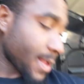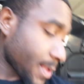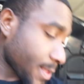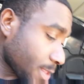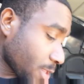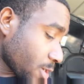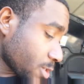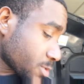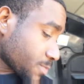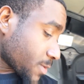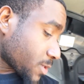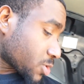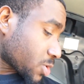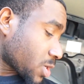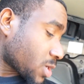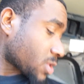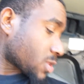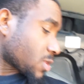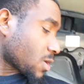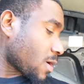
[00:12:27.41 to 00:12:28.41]
I lost my
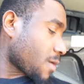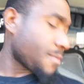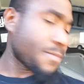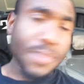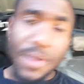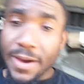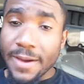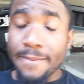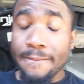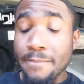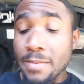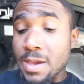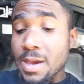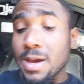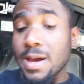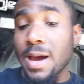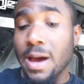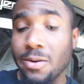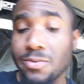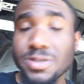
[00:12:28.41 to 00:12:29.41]
train of thought. But
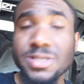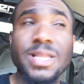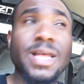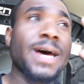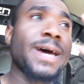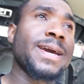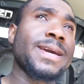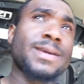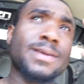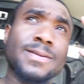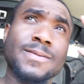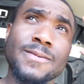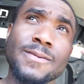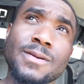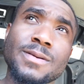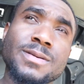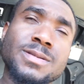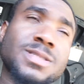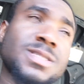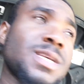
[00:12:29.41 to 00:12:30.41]
I was, like,
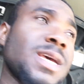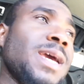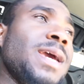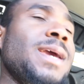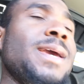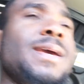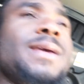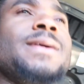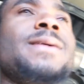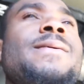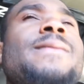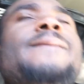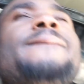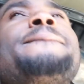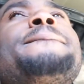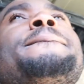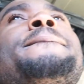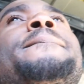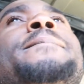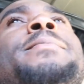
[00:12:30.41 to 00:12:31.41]
saying
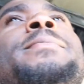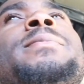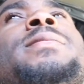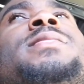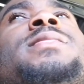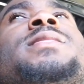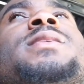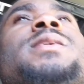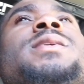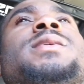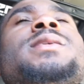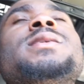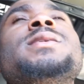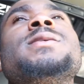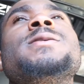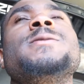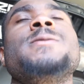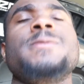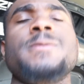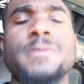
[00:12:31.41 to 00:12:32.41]

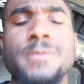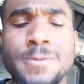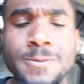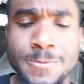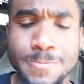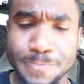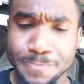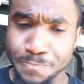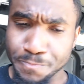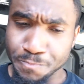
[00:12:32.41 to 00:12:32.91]
the